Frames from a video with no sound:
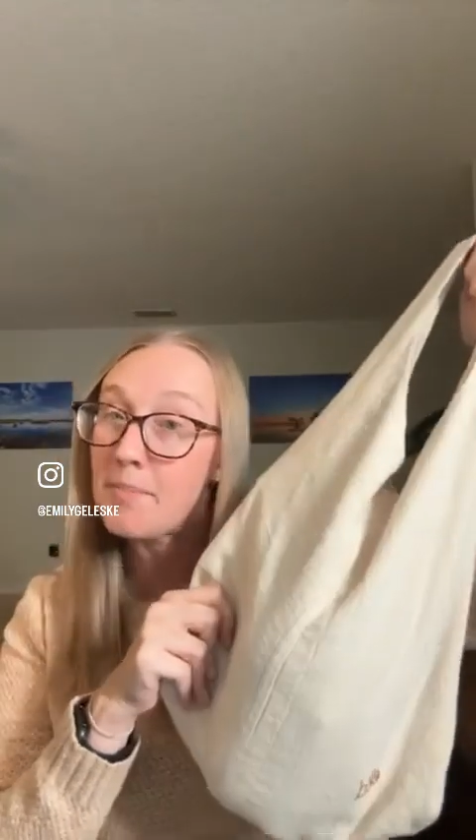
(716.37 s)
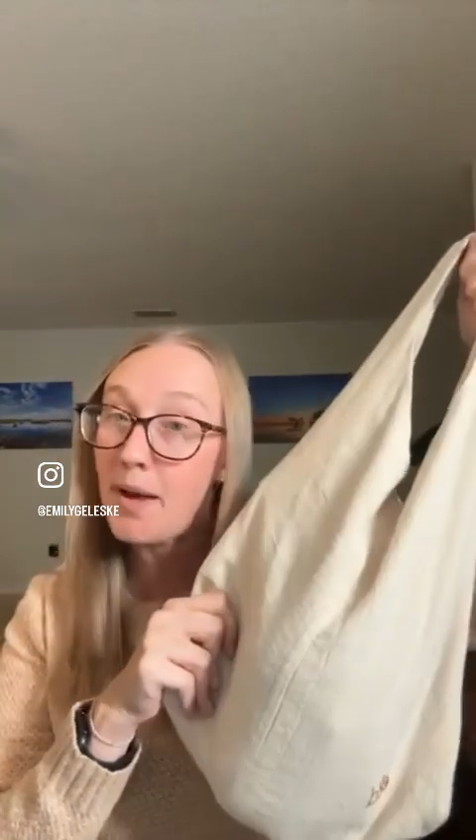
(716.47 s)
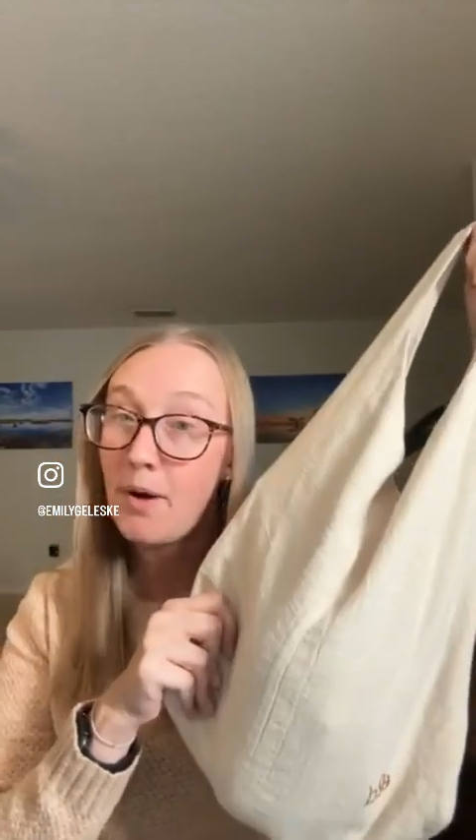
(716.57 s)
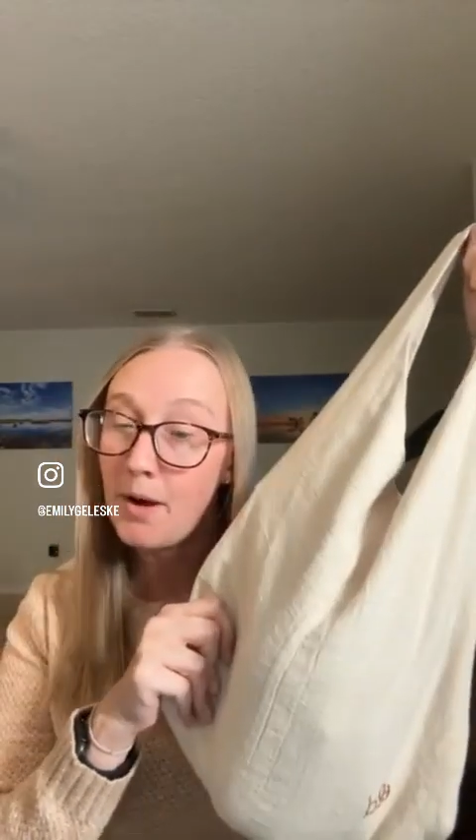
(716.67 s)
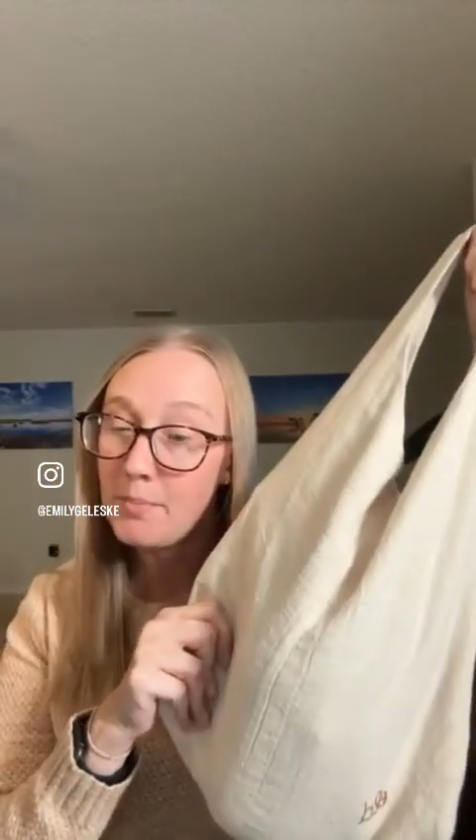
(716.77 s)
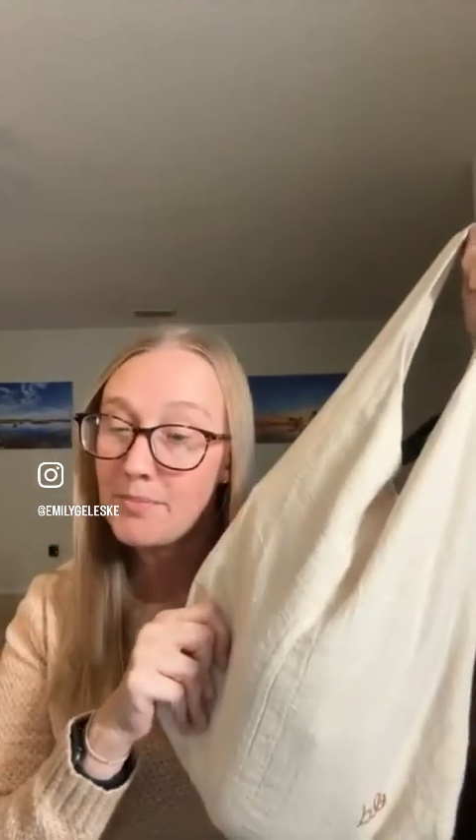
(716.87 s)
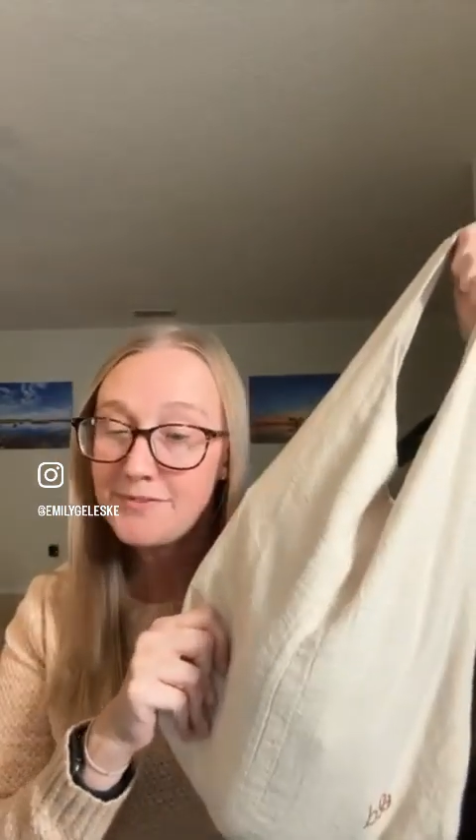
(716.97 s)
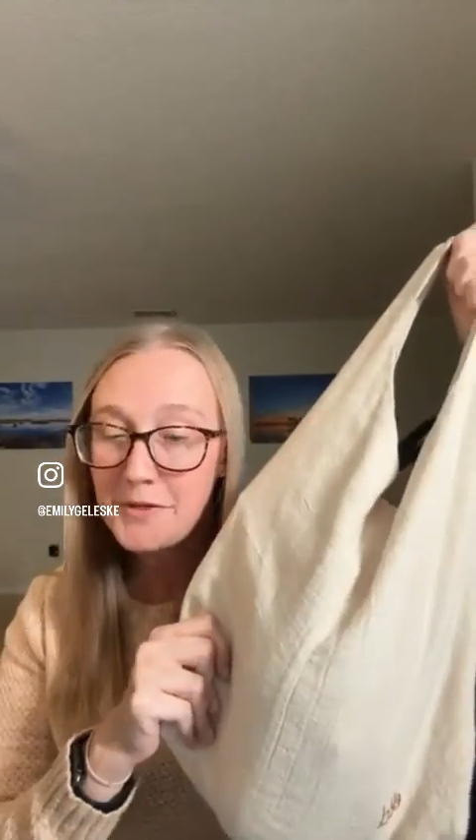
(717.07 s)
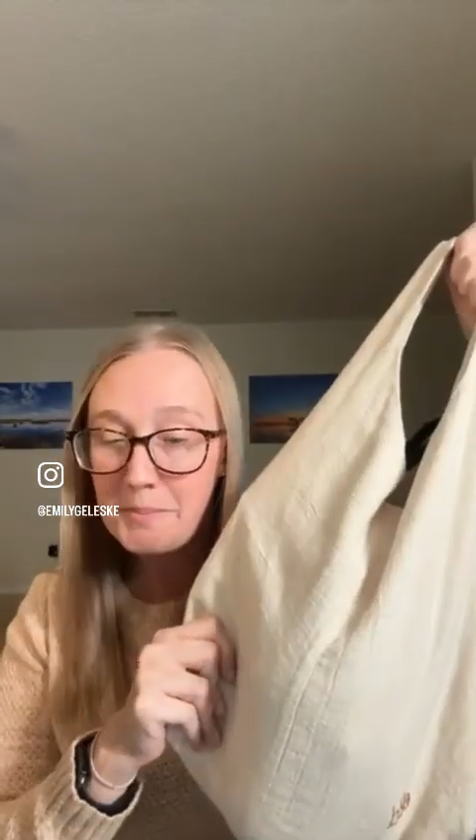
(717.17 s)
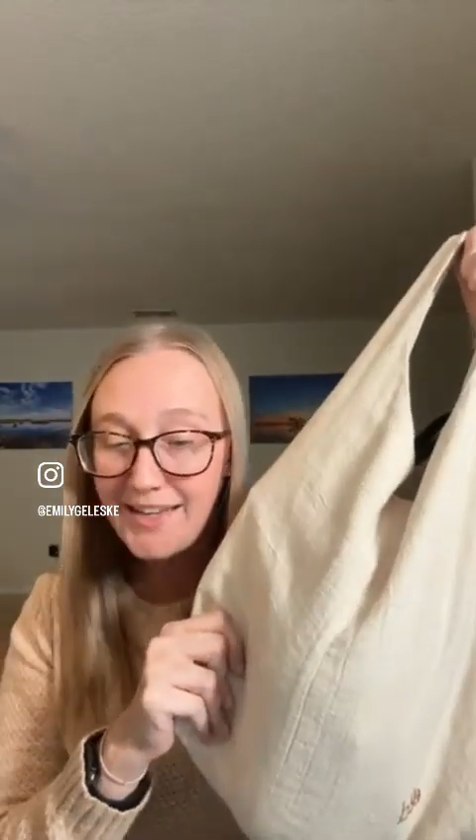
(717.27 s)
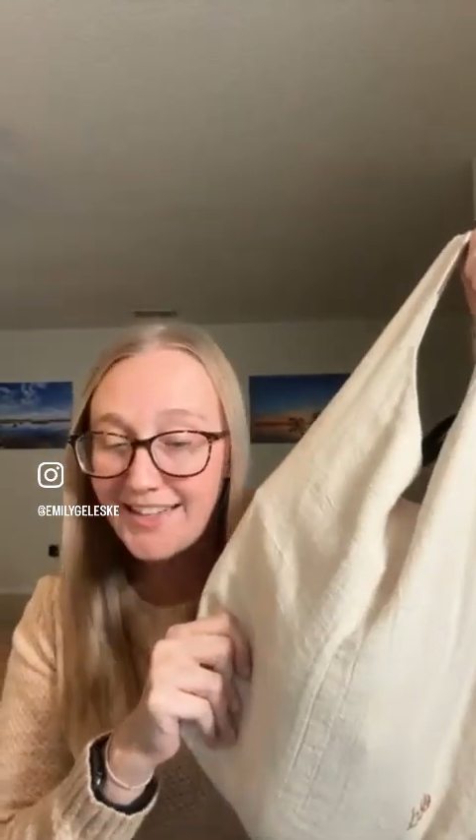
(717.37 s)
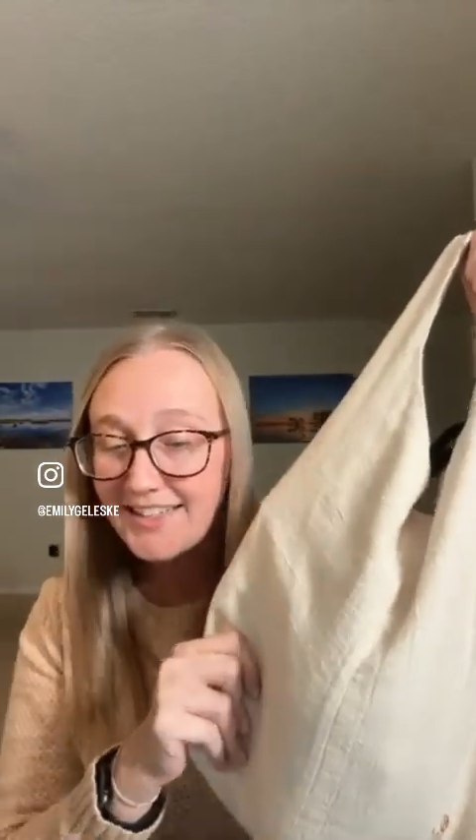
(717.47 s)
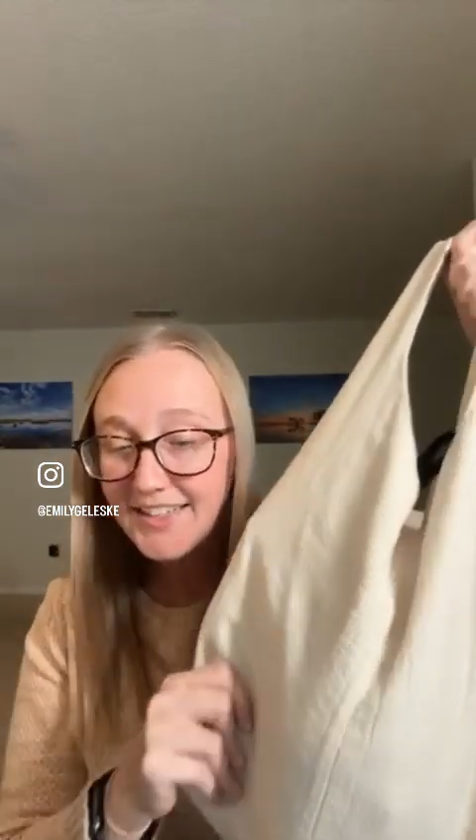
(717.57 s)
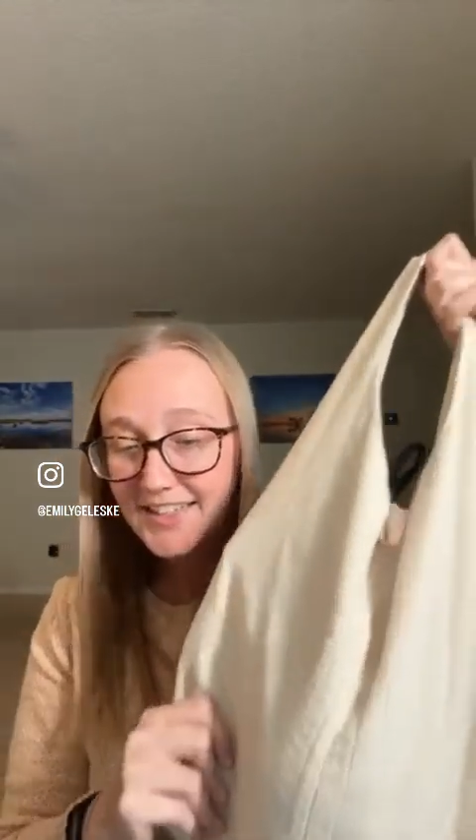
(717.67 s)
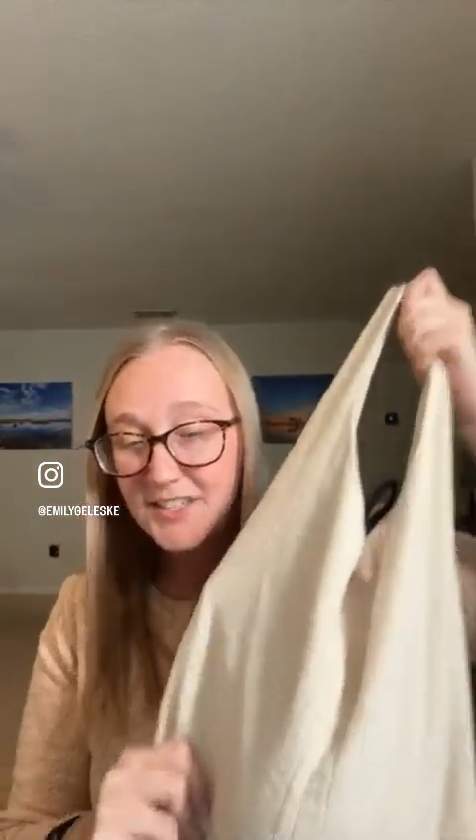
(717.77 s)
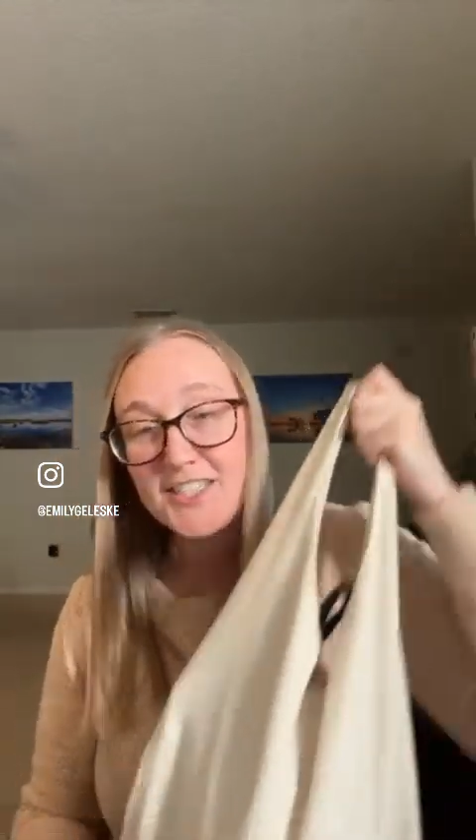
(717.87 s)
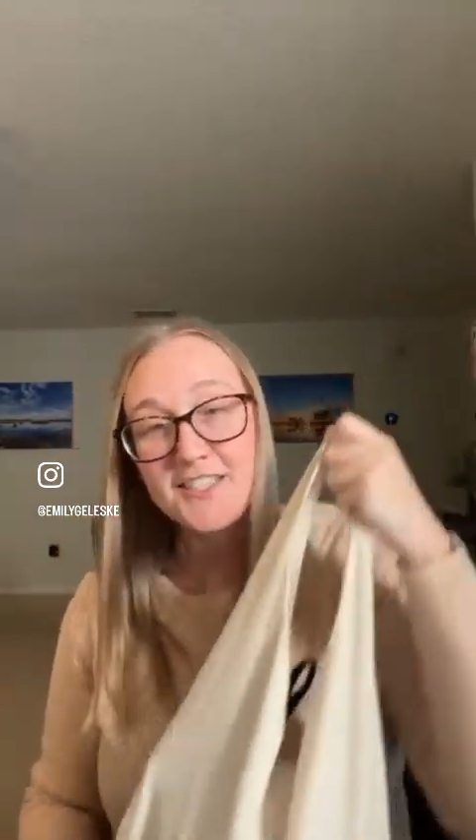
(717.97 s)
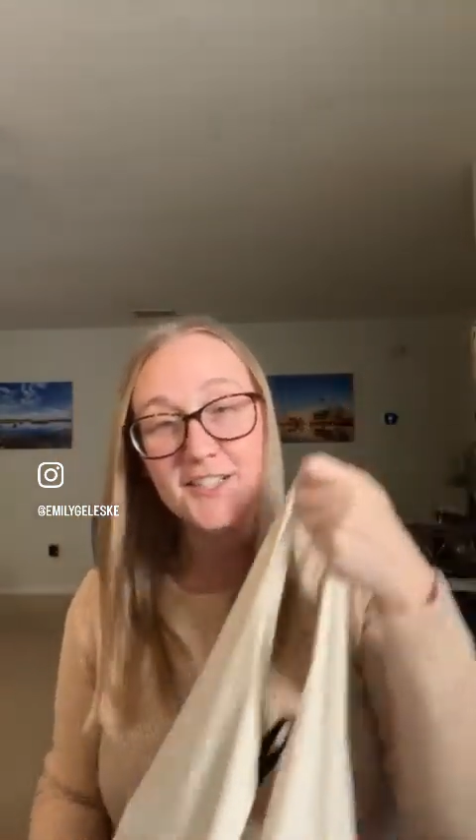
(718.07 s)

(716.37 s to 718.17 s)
my mom for me. She's